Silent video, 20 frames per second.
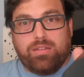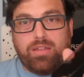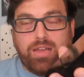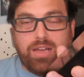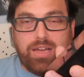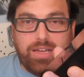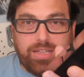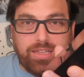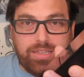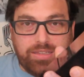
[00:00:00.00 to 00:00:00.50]

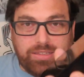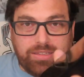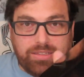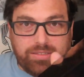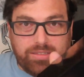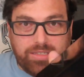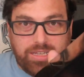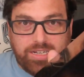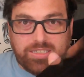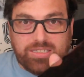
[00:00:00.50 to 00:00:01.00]

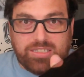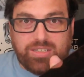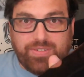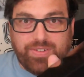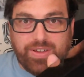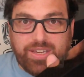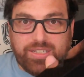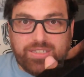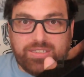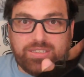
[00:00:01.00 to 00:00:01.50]
Linux
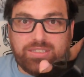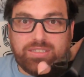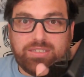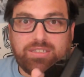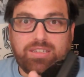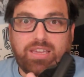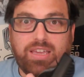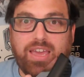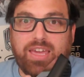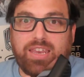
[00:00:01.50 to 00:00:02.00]

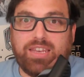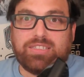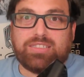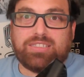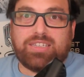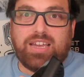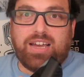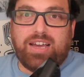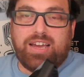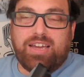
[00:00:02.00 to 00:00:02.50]
device, and it's
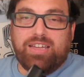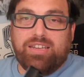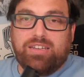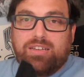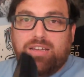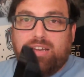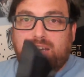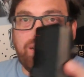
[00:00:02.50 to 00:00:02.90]
got